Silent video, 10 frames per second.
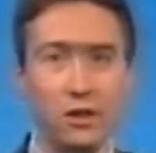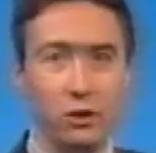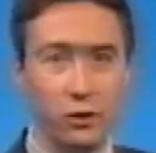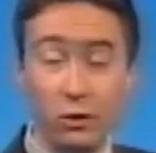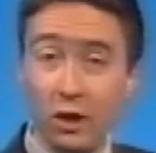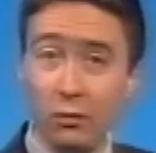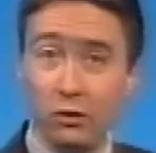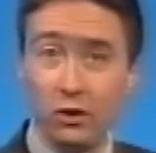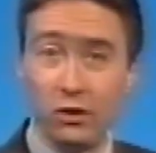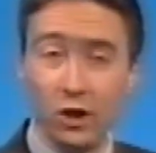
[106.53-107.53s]
So although
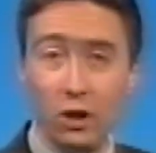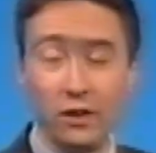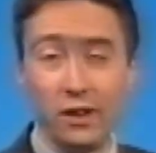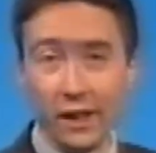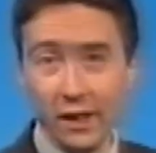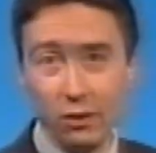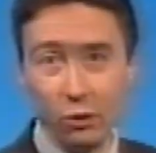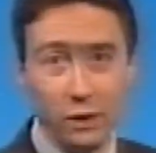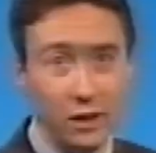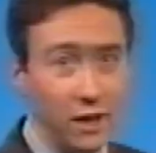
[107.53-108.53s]
temperatures overnight will
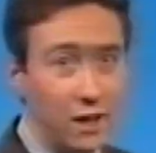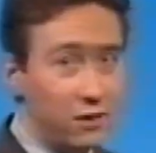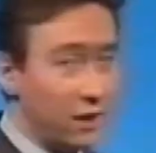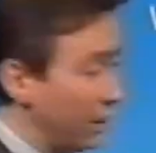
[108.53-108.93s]
be 10s and